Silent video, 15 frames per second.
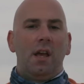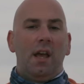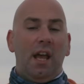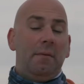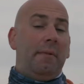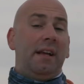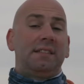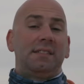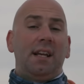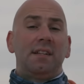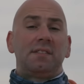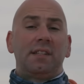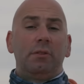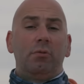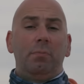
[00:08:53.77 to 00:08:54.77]
It makes
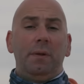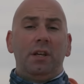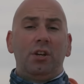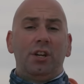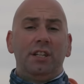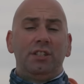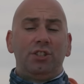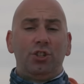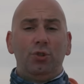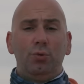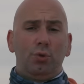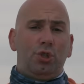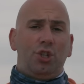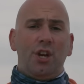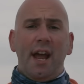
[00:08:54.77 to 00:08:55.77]
sense that it would be good
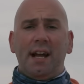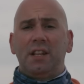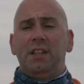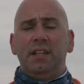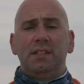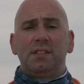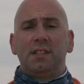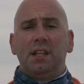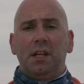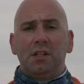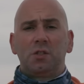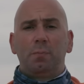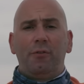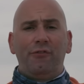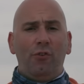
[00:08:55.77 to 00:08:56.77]
to check these
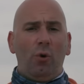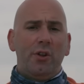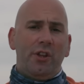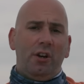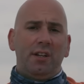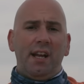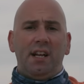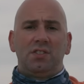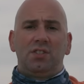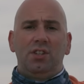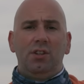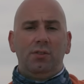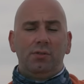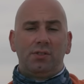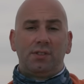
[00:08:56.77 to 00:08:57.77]
things before their next
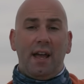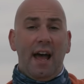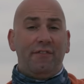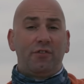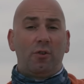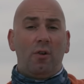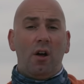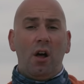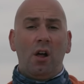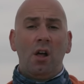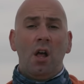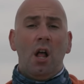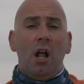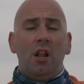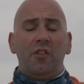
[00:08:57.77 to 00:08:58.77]
use. After all,
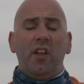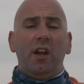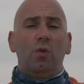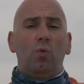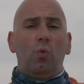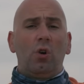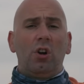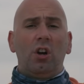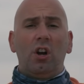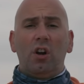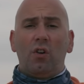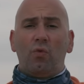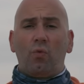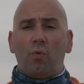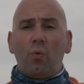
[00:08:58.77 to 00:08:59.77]
they were
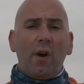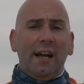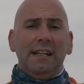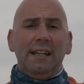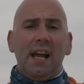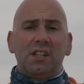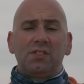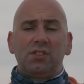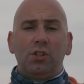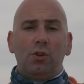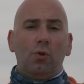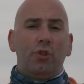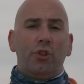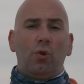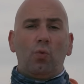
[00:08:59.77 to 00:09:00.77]
right next
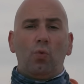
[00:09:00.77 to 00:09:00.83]
to the